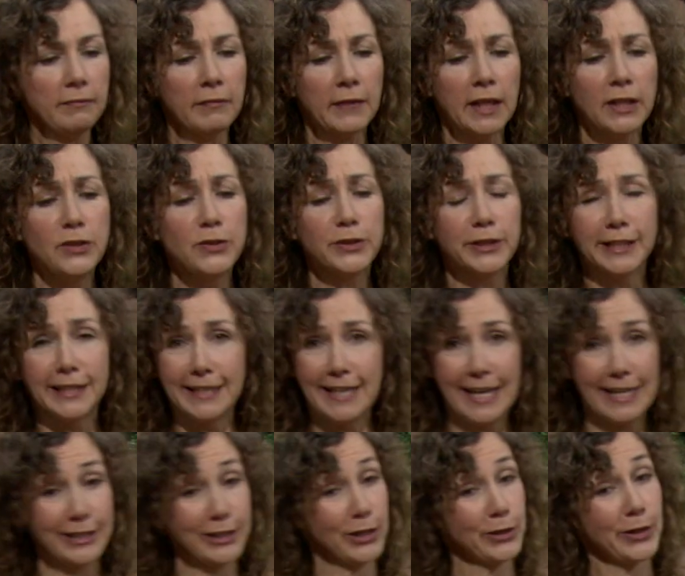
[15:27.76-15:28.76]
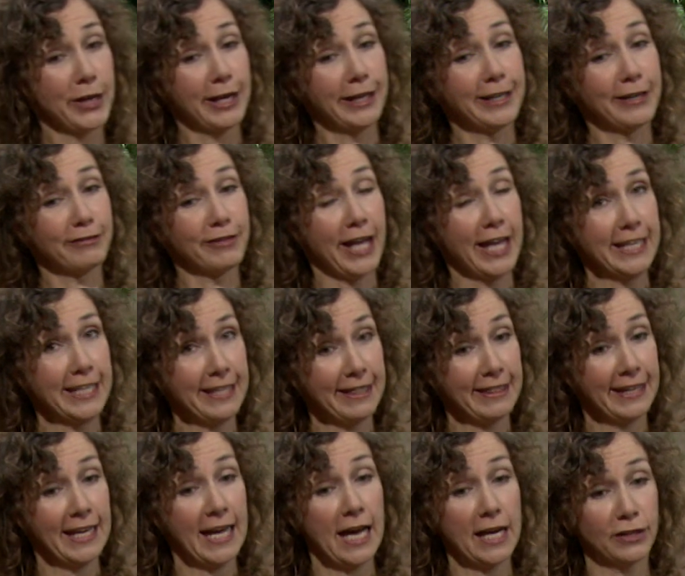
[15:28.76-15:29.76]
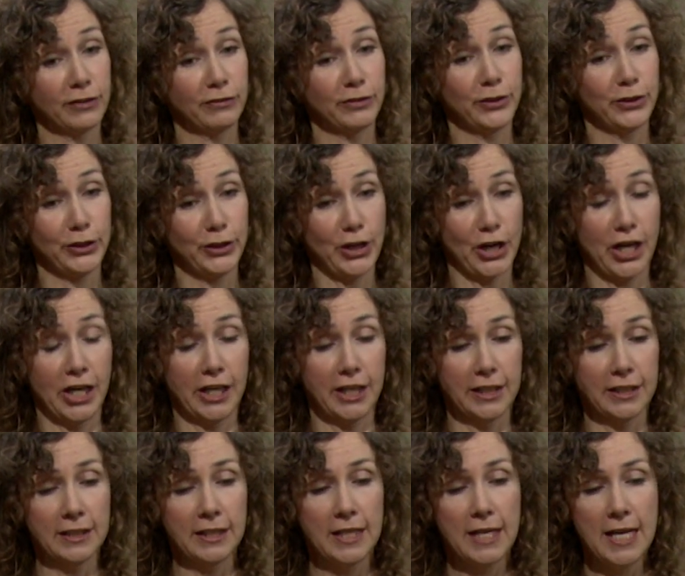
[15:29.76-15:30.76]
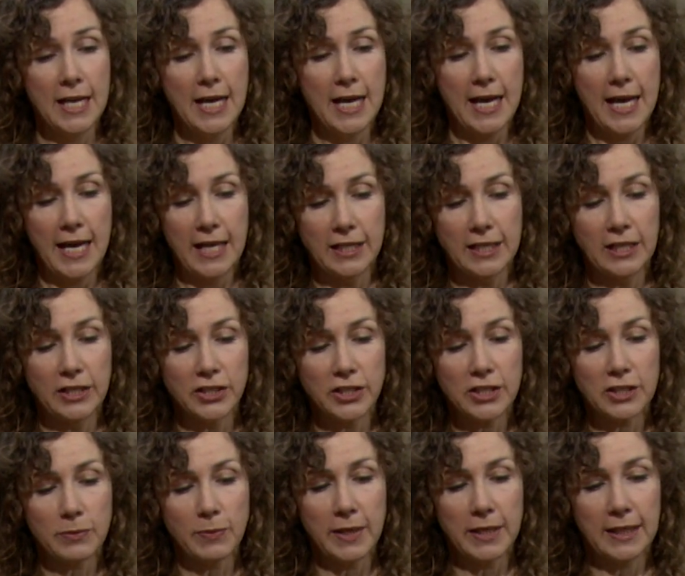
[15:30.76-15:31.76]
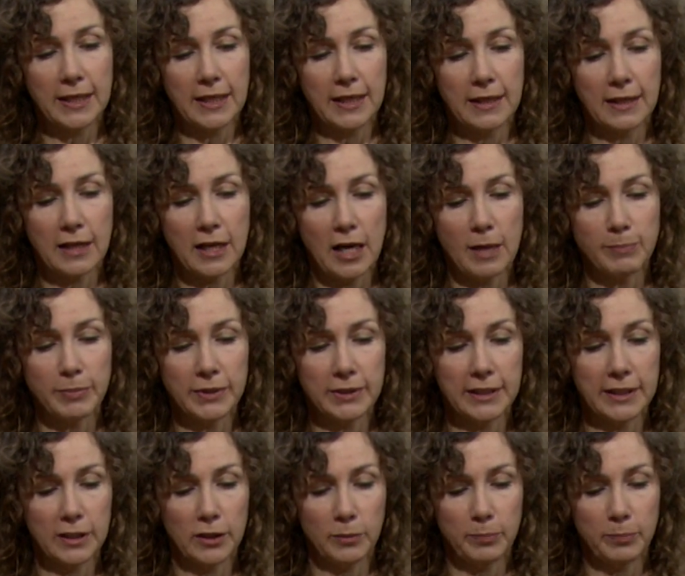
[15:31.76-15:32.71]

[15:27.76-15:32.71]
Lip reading: You could again go cut off anything out of your yard. And I just want to get a couple little